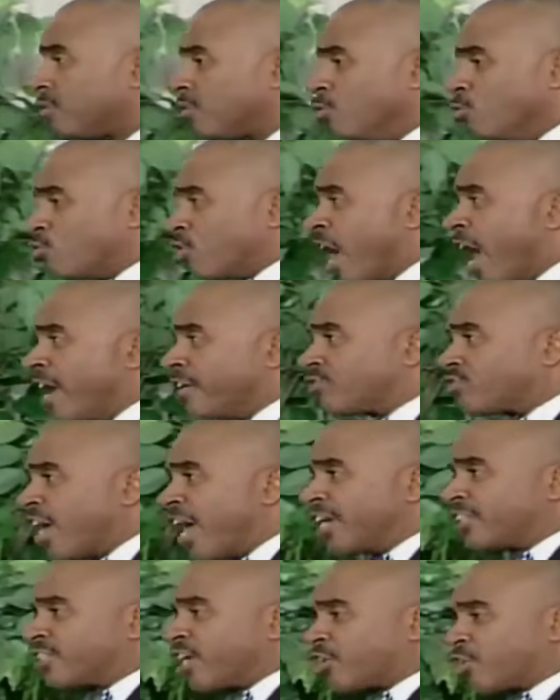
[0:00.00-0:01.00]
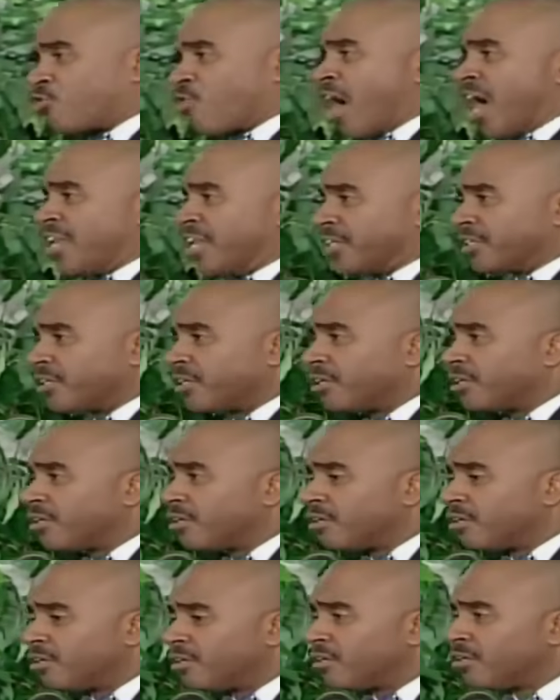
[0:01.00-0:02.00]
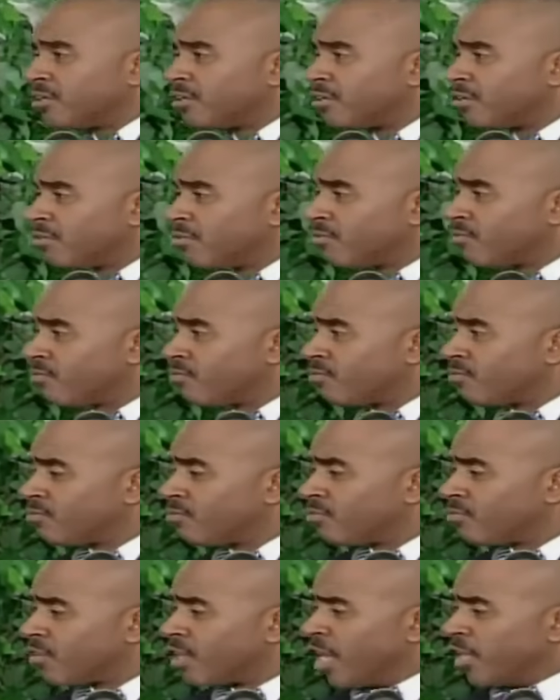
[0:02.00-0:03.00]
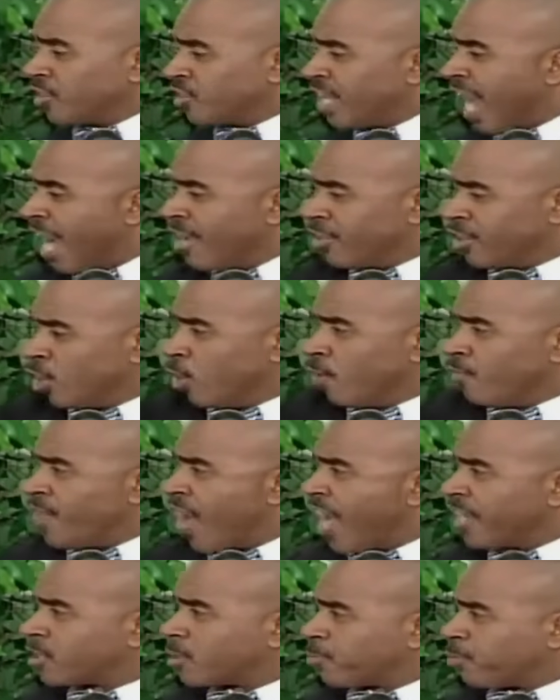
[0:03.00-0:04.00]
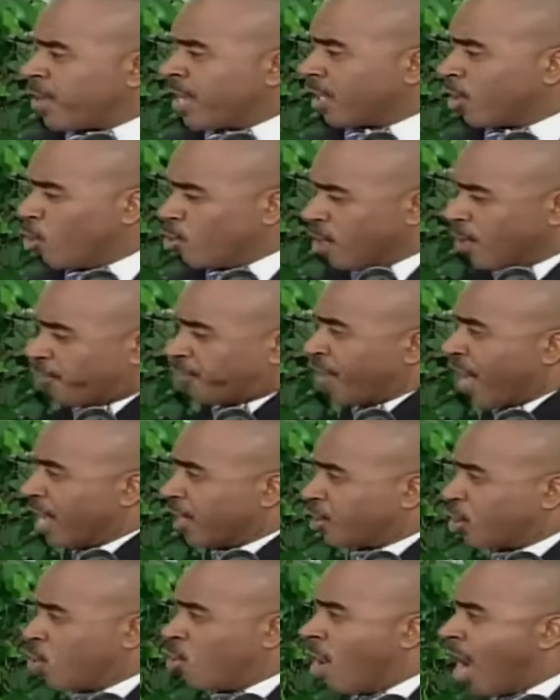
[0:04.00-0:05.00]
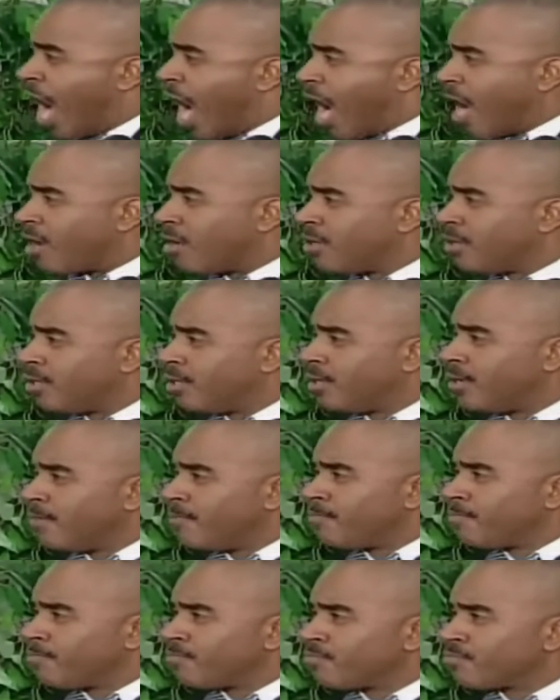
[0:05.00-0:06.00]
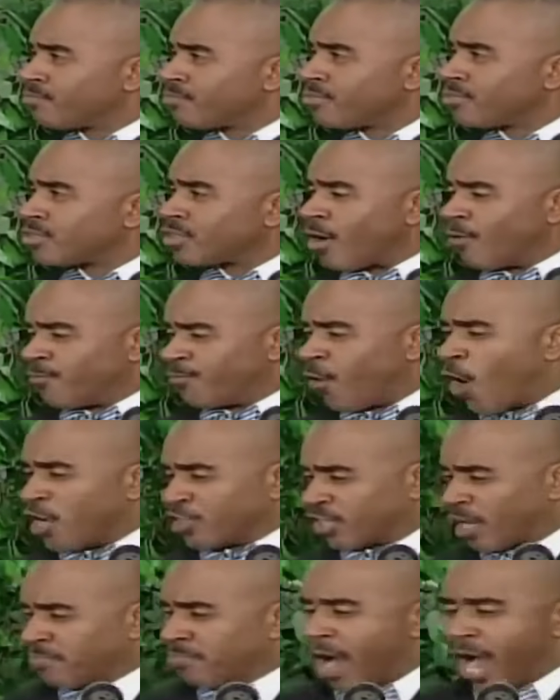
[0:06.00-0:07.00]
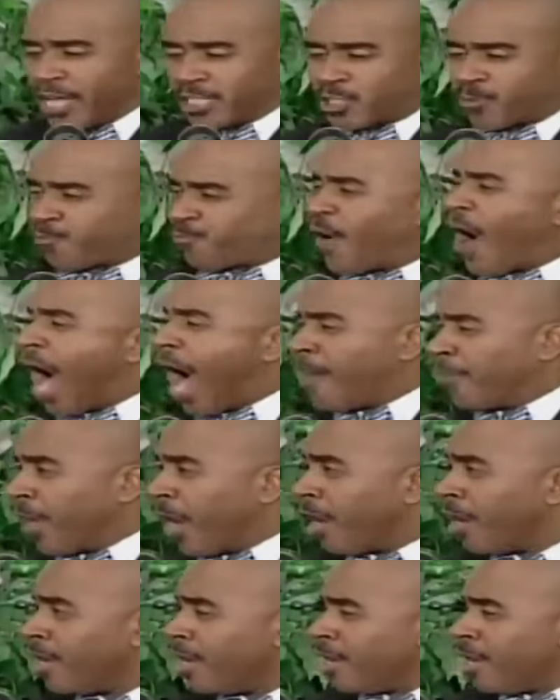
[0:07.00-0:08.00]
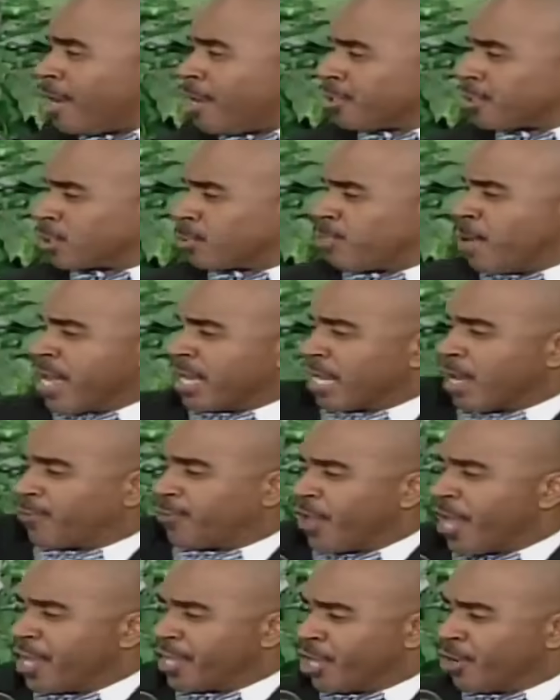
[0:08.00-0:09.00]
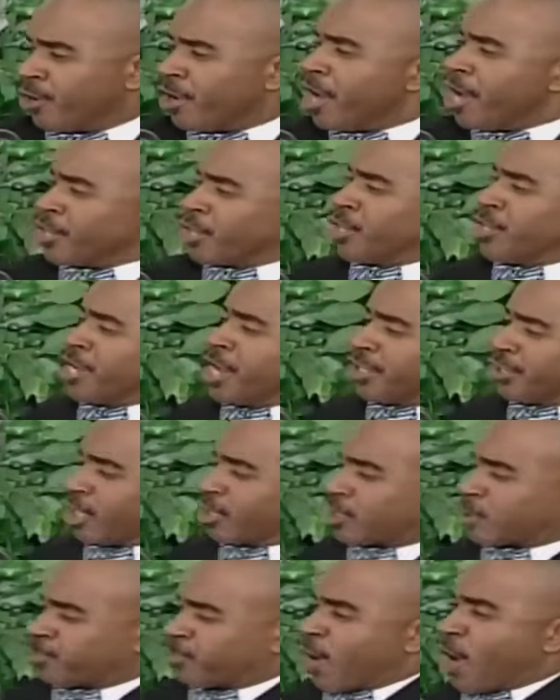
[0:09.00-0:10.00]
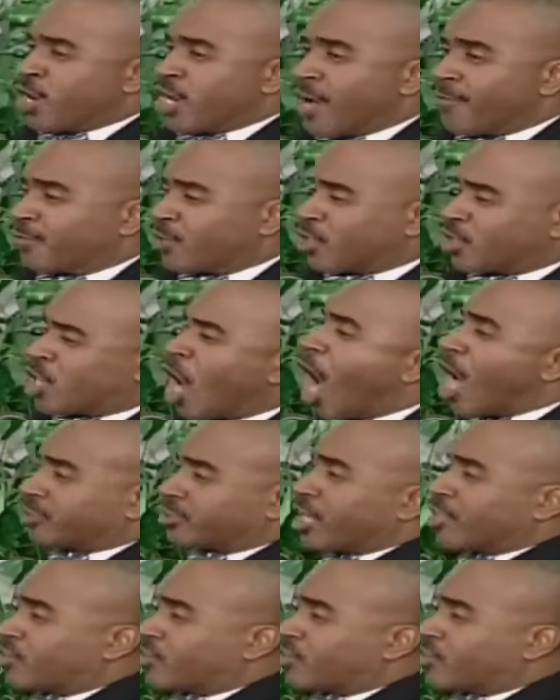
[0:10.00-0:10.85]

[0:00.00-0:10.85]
You can't take the credit. No, no. It's not you that speak who you think you are. That's right. The voice of my father that speaketh, in, in you. you. need the Spirit of the God